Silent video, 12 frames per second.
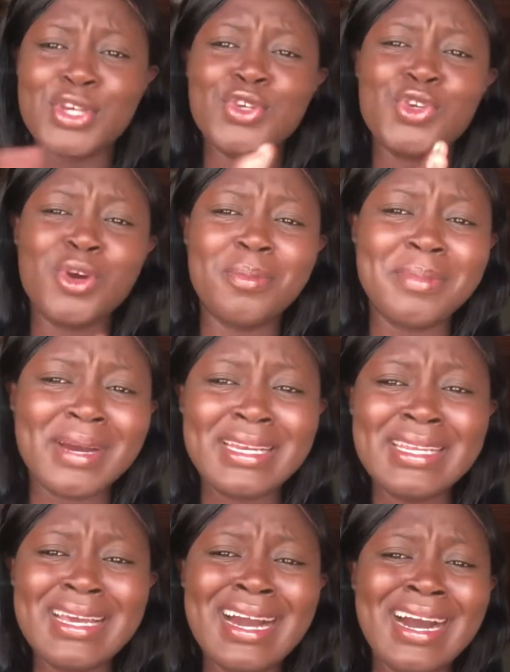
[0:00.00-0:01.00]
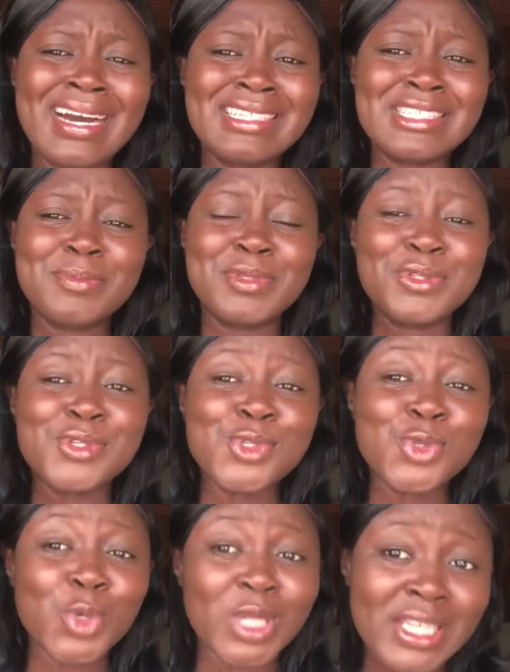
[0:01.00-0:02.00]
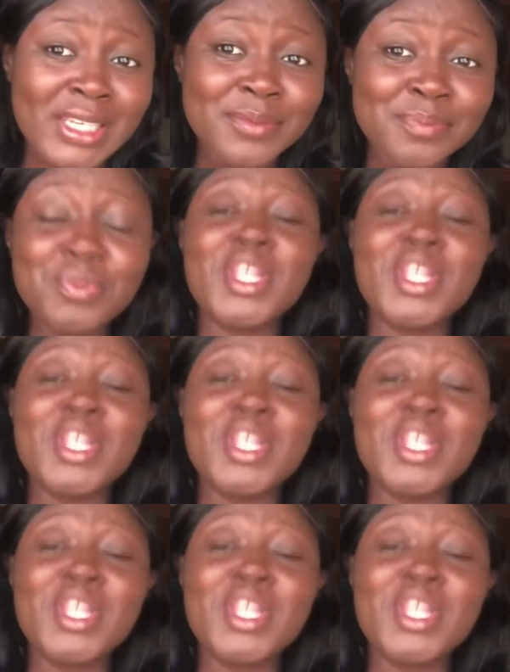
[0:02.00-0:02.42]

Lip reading: your money has been stolen.